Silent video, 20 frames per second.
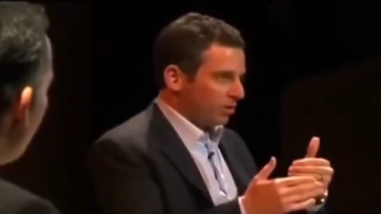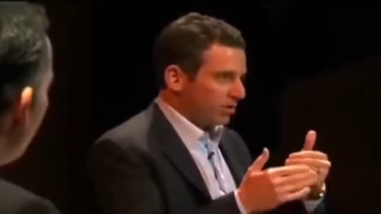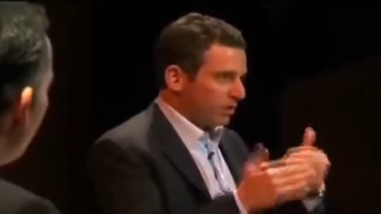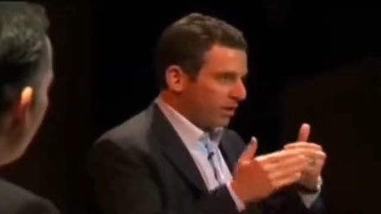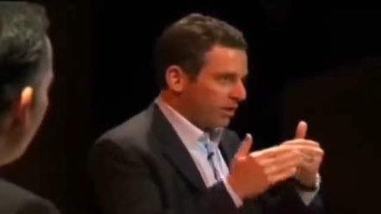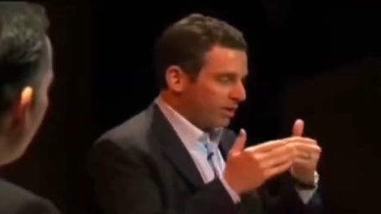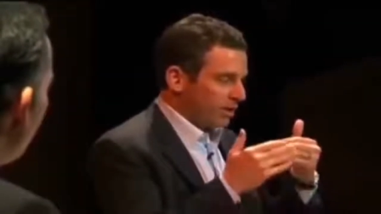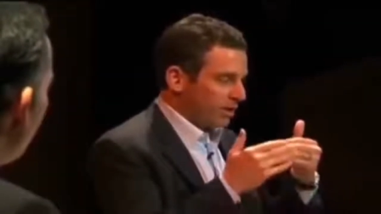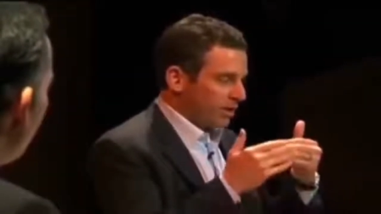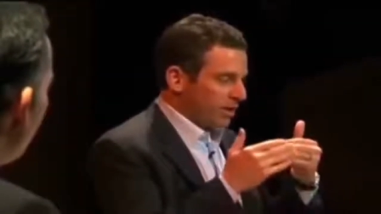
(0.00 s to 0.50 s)
They,
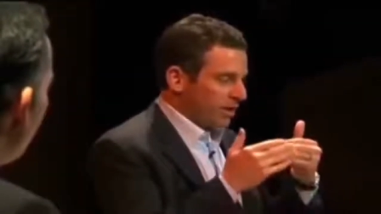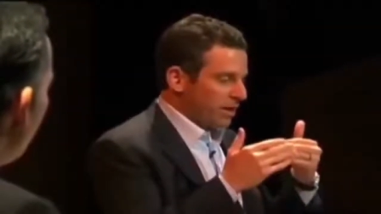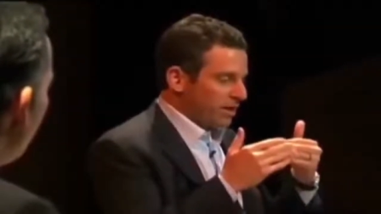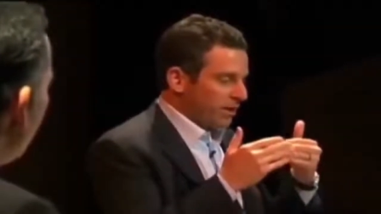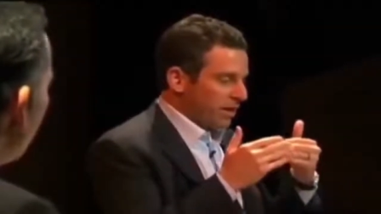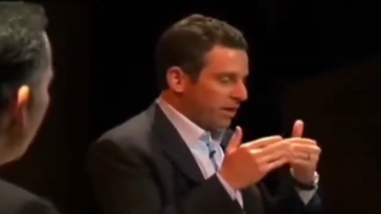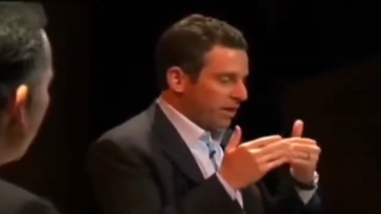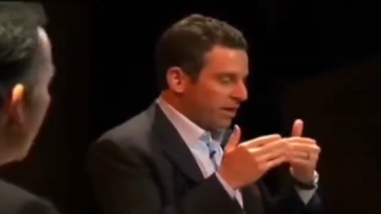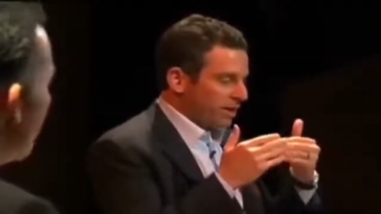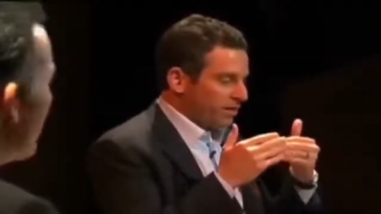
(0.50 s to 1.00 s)
are,
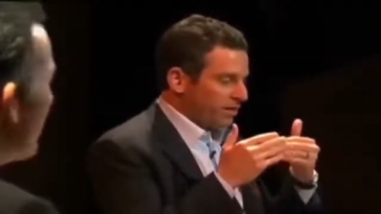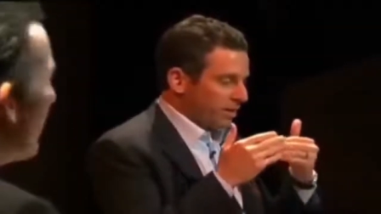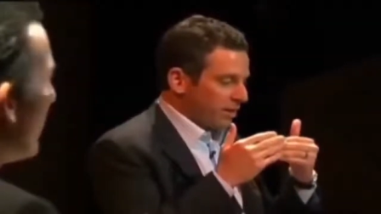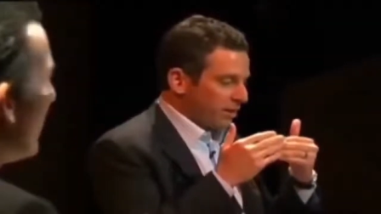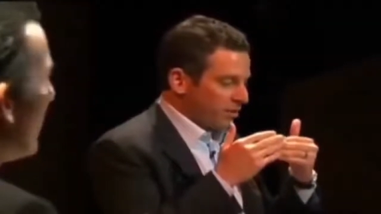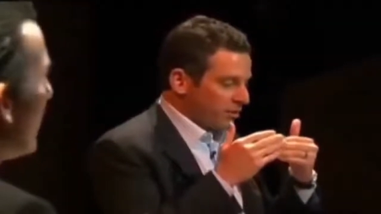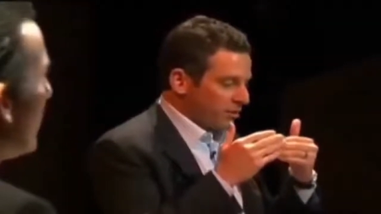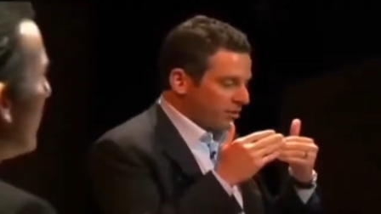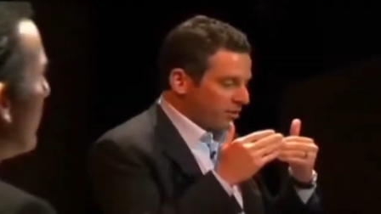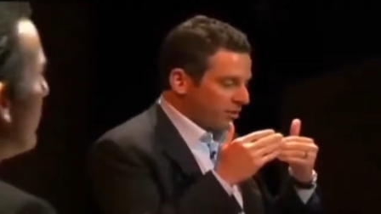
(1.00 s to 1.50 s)
they, they,
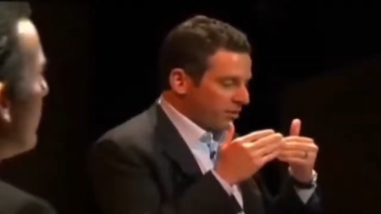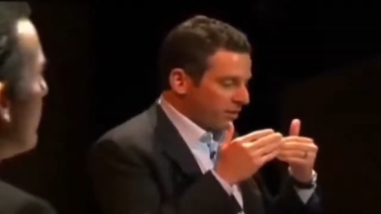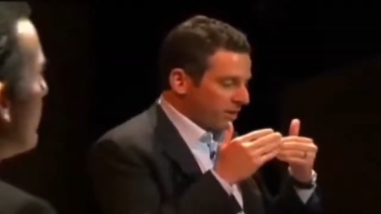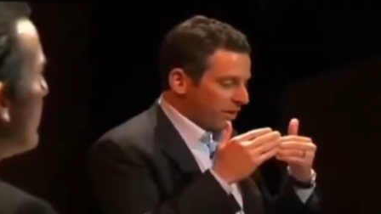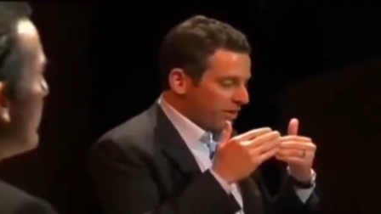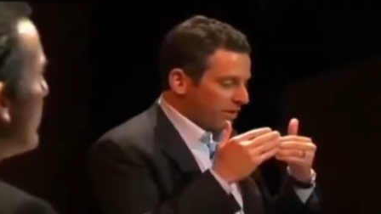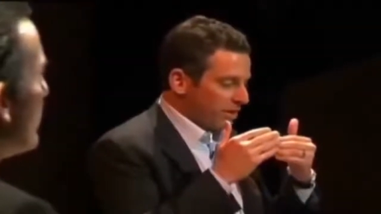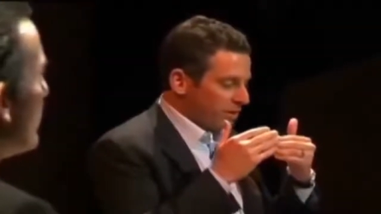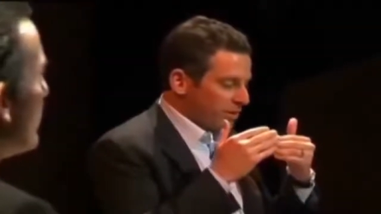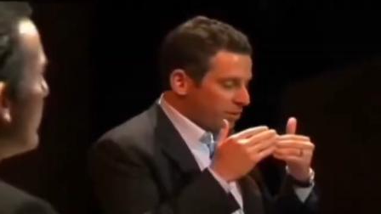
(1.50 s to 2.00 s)
they,
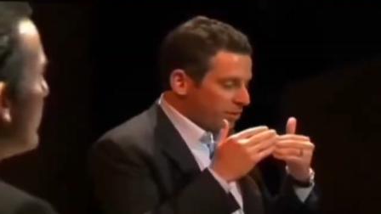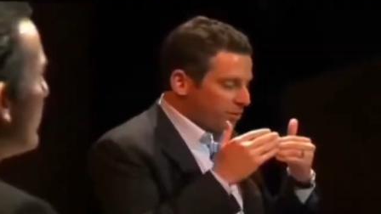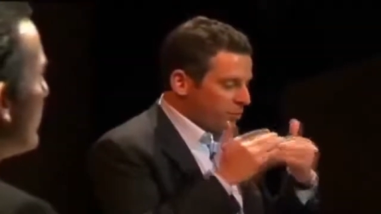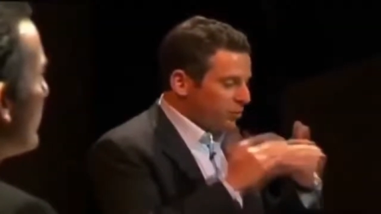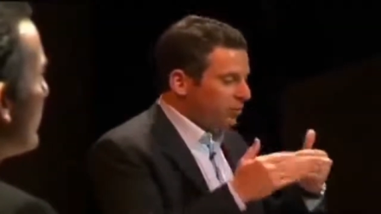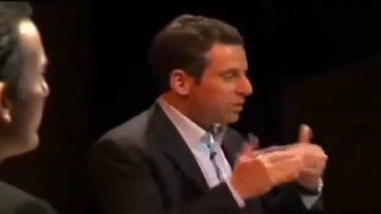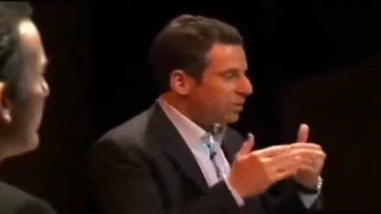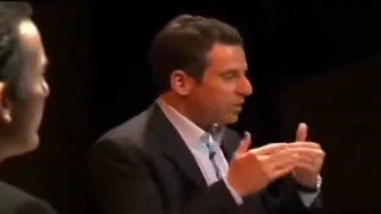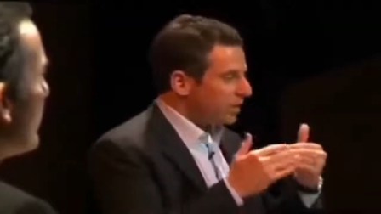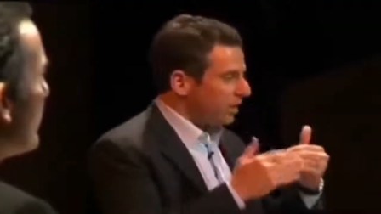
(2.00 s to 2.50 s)
their
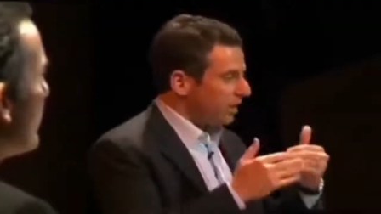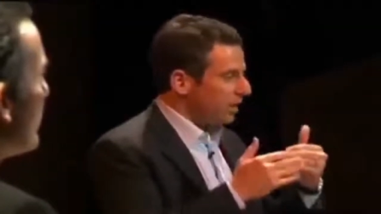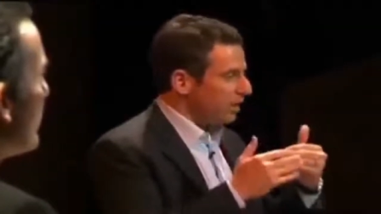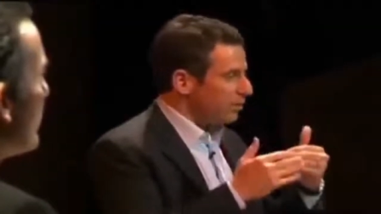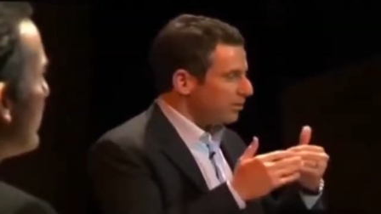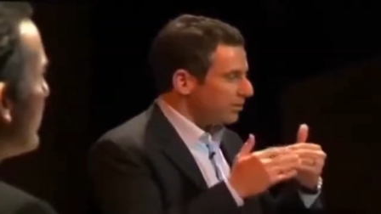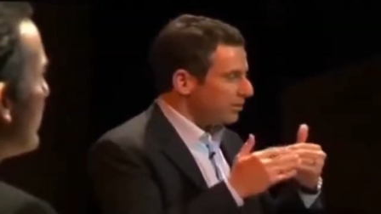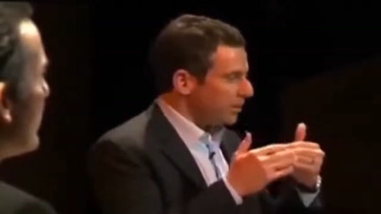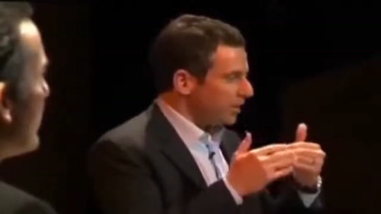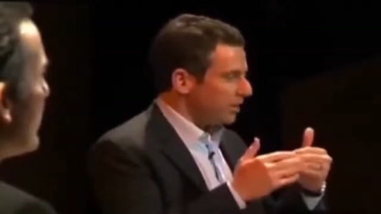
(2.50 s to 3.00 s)
truth
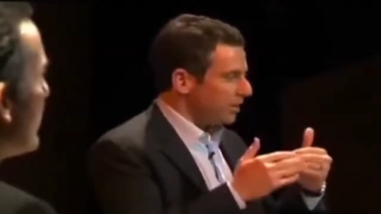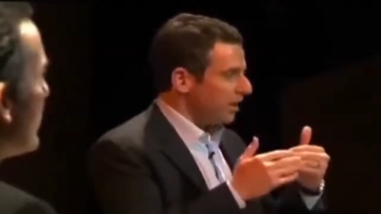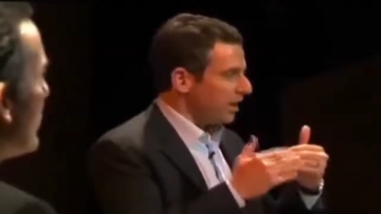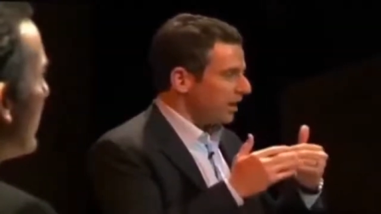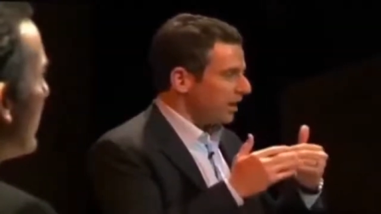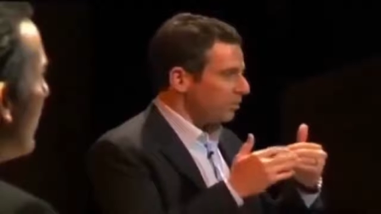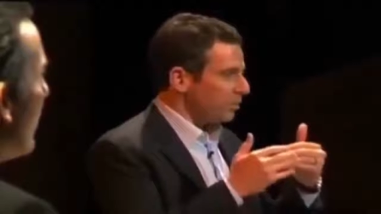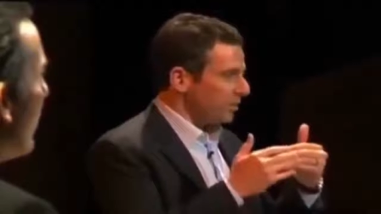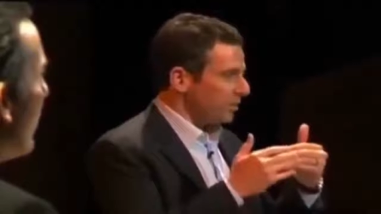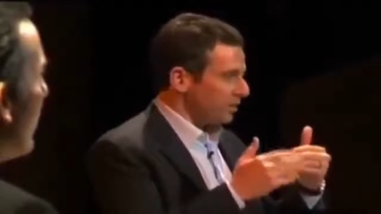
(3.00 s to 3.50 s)
claims
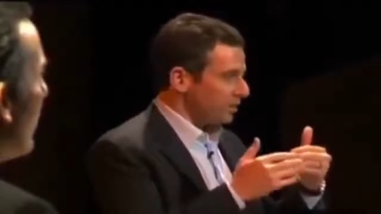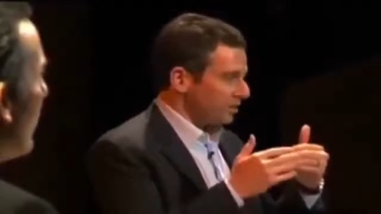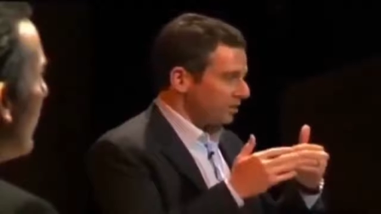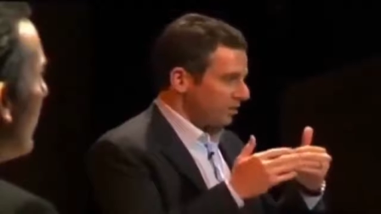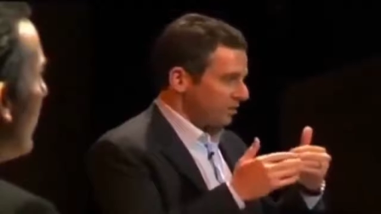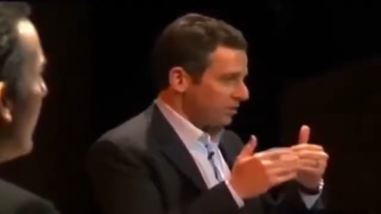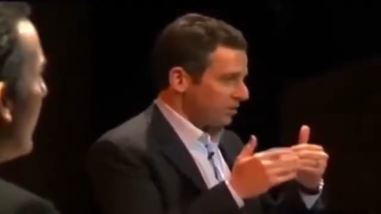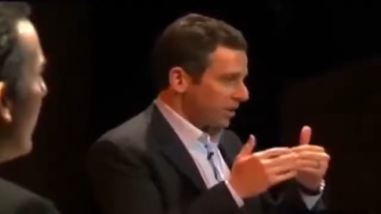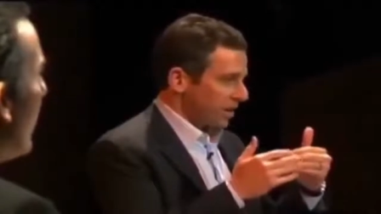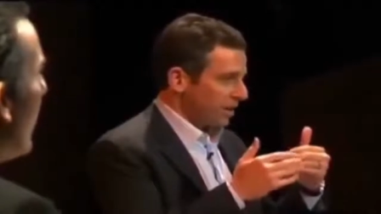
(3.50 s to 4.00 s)
cannot be
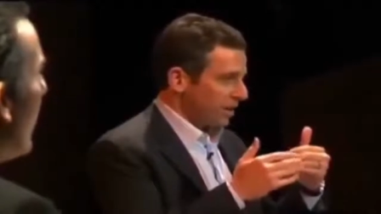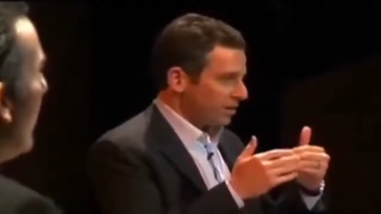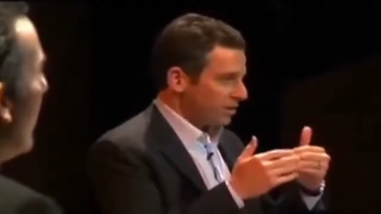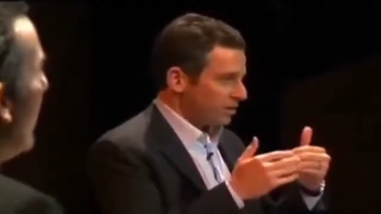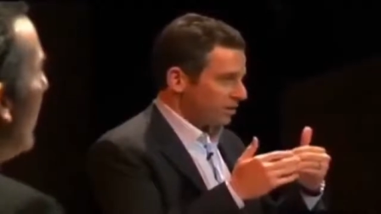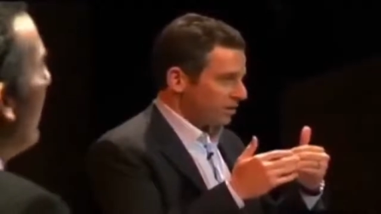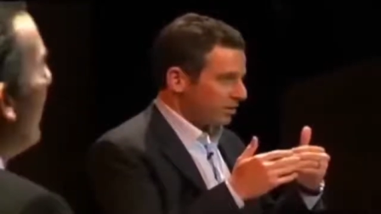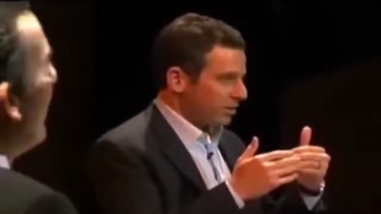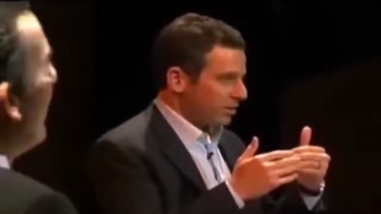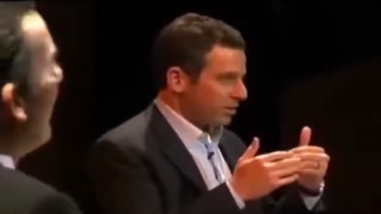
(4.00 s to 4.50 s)

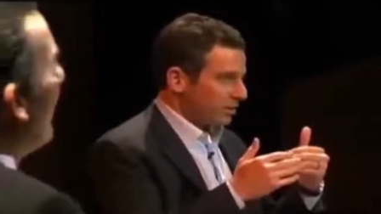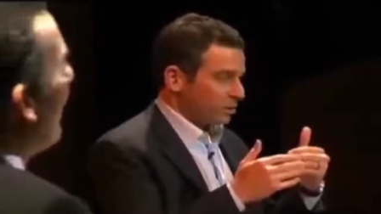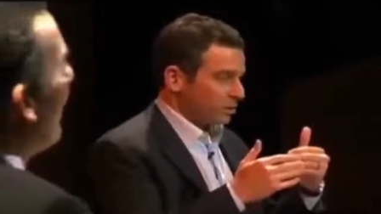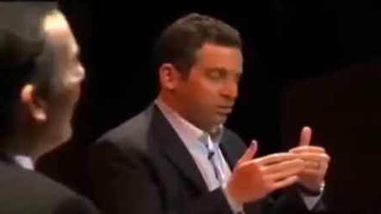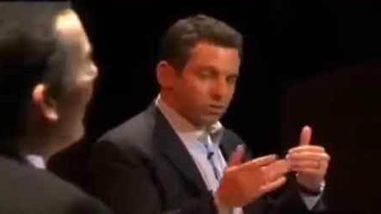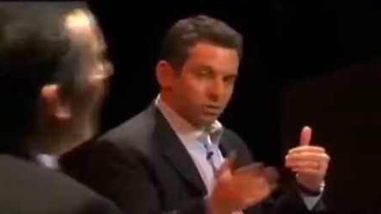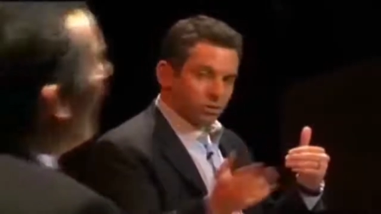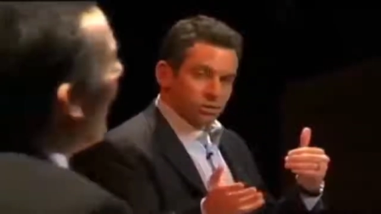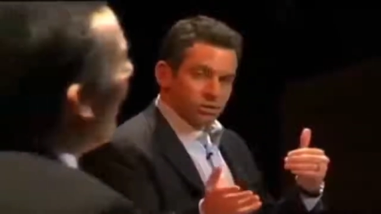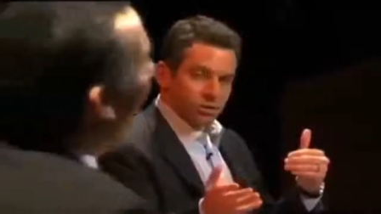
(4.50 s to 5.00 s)
disentangled, which
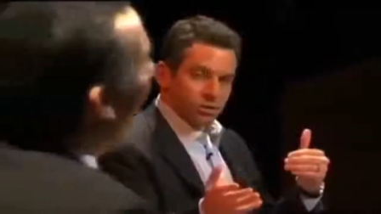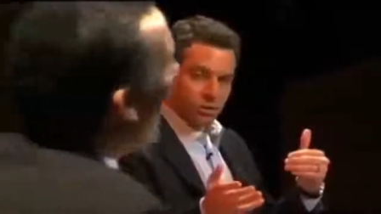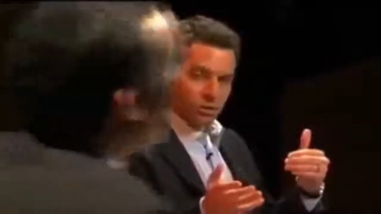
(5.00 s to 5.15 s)
is what you